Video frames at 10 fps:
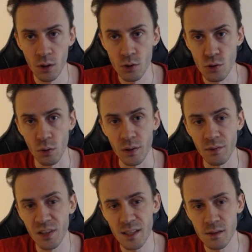So
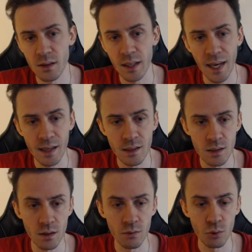if that's the case,
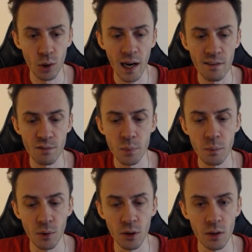if you have
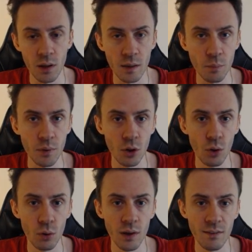people like
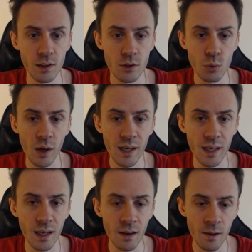below level
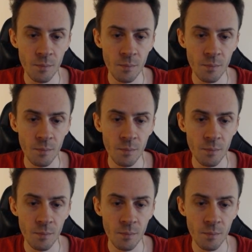20,